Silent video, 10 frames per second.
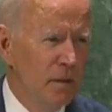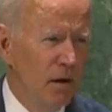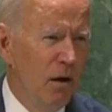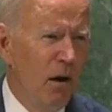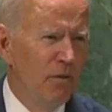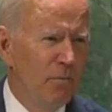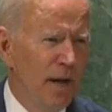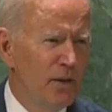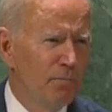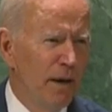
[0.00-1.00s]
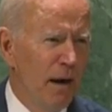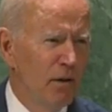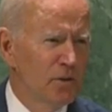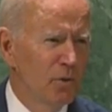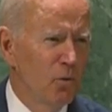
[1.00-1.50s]
All of the major
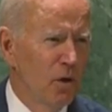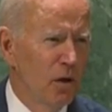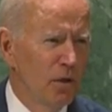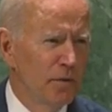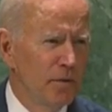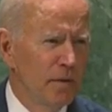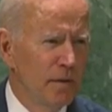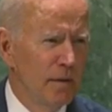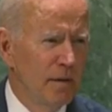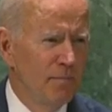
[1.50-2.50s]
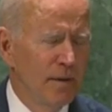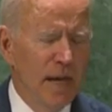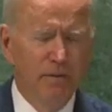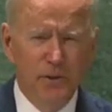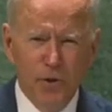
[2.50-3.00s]
powers of the world
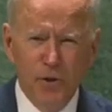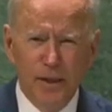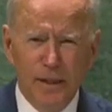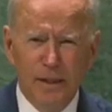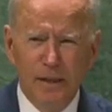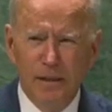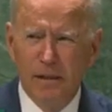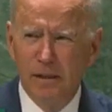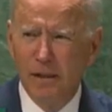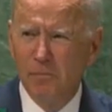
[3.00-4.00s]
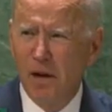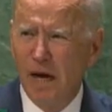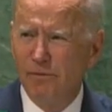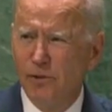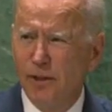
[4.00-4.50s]
have a duty, in
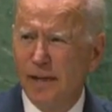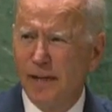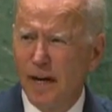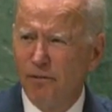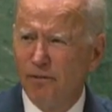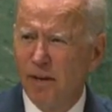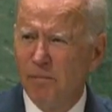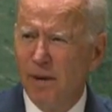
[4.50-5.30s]
my view, to carefully